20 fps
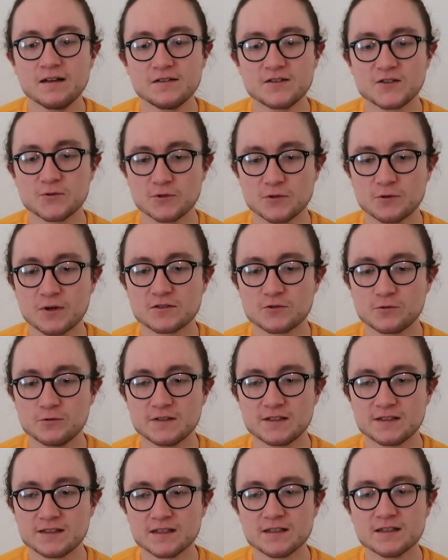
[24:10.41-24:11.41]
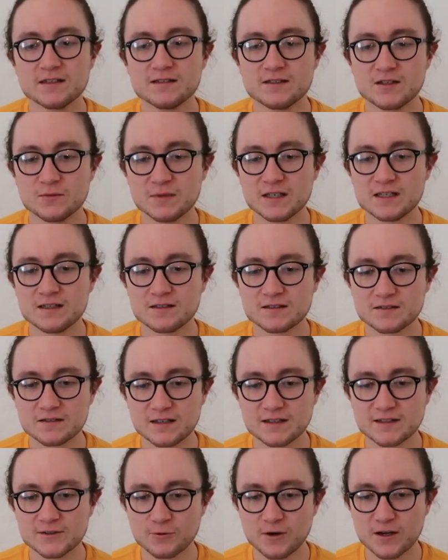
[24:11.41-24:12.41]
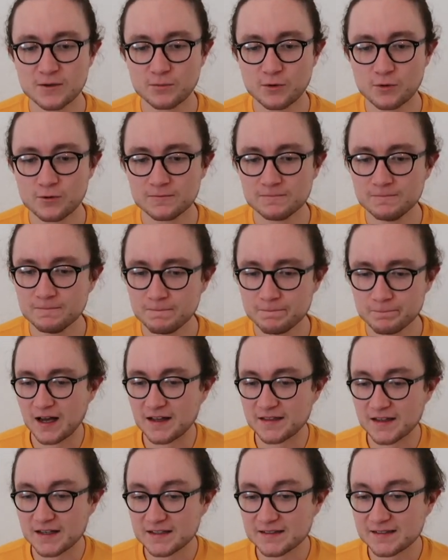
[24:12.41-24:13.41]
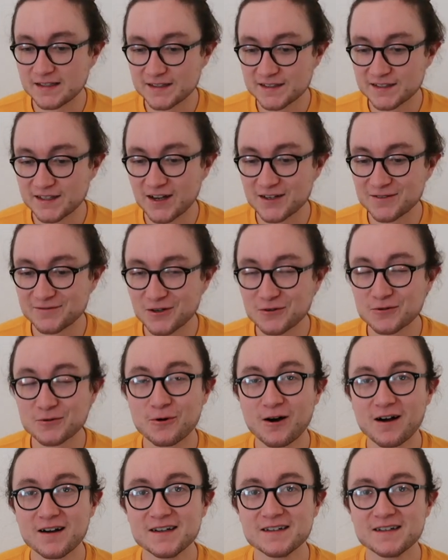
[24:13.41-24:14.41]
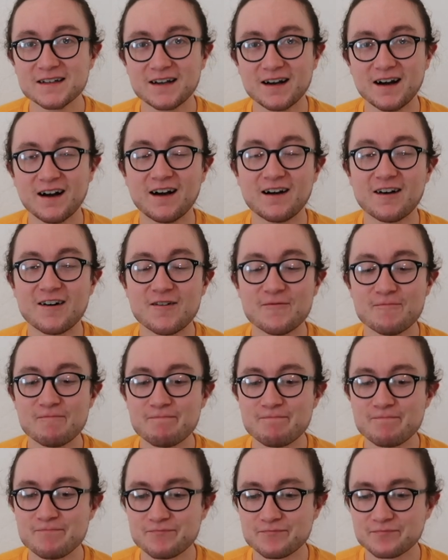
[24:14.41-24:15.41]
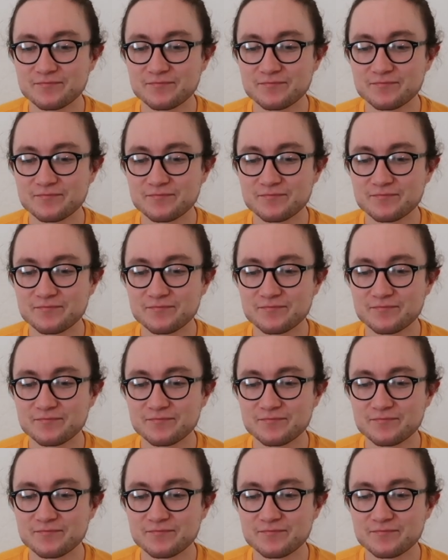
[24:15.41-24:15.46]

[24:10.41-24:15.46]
So what you actually see, to me, is, is quite important. And then it did kind of go quiet. Um,